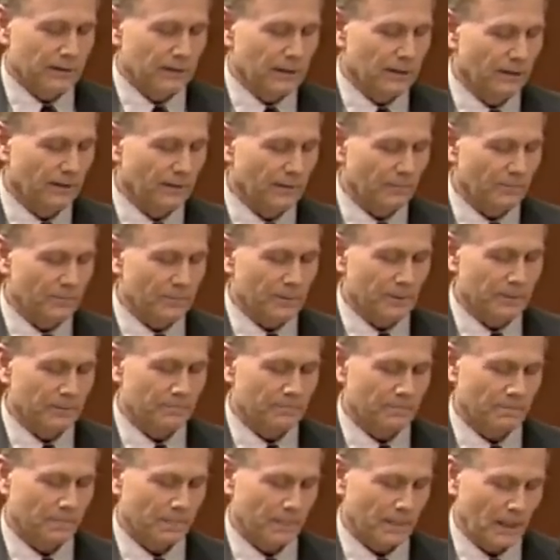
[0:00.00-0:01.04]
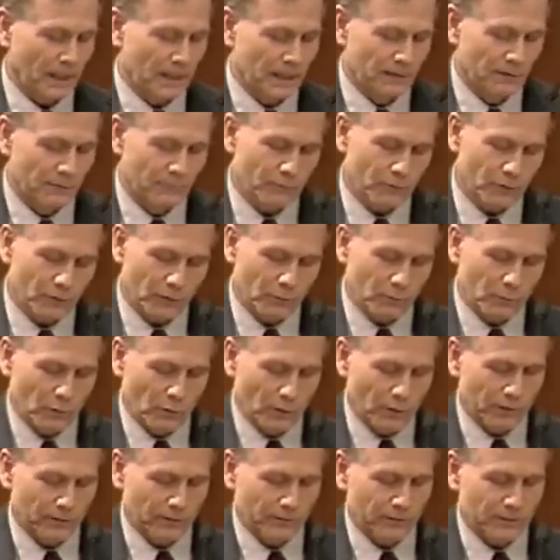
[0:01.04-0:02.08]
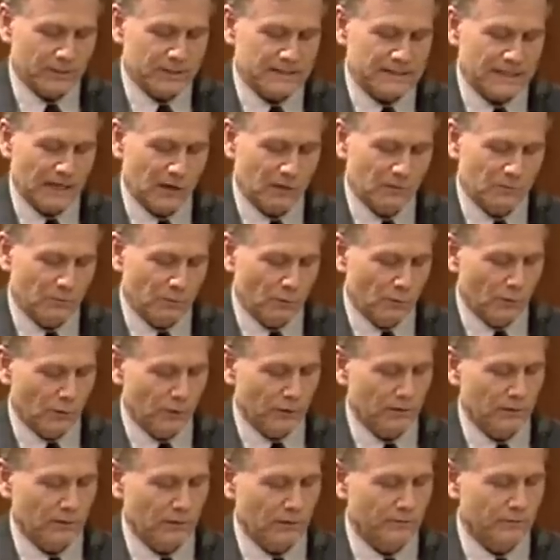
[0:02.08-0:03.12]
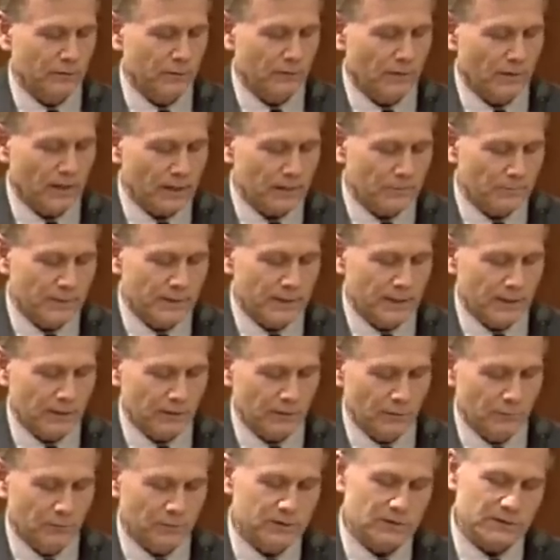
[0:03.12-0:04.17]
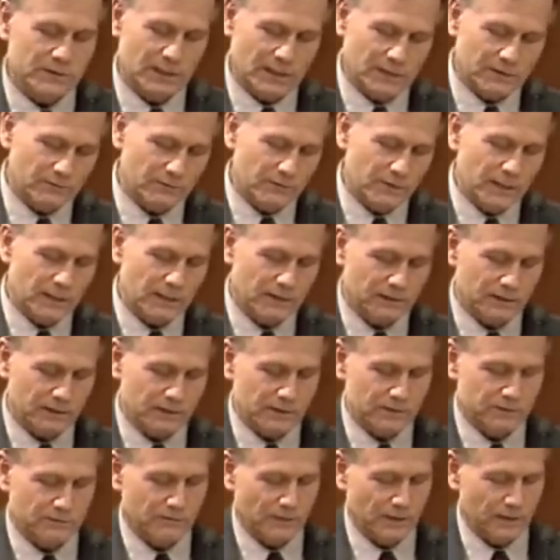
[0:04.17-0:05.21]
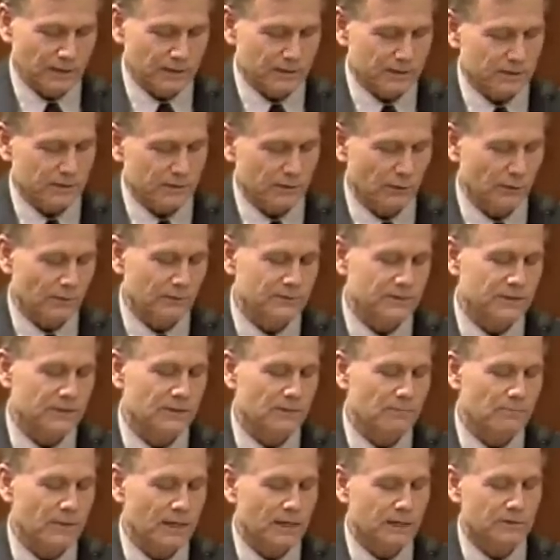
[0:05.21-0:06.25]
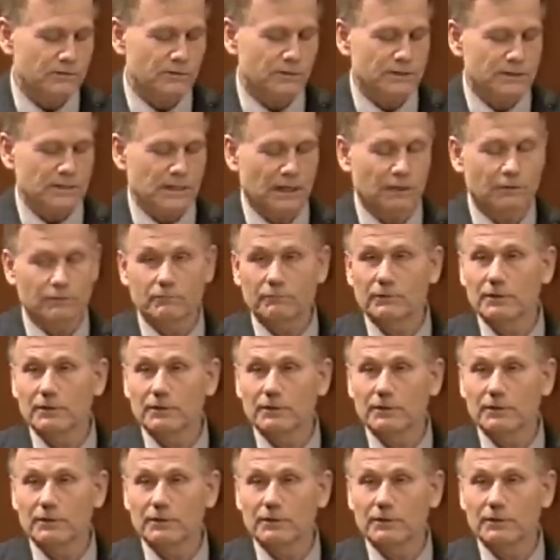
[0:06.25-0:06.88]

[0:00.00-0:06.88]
Um, Furthermore, the soundboard of the grand piano, which is underneath the strings, serves as a major sound